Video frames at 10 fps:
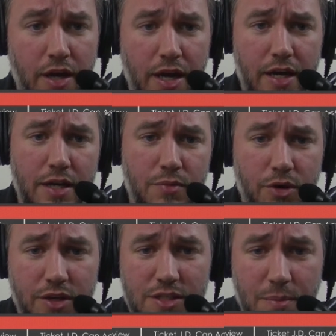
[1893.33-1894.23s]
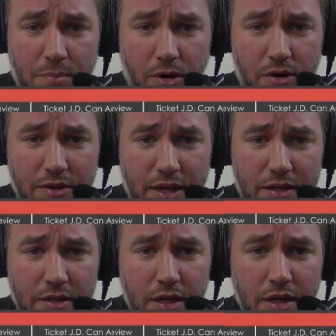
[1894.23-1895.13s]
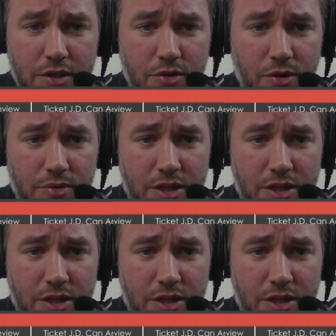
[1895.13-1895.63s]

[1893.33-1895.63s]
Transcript: and really it's a barn that you don't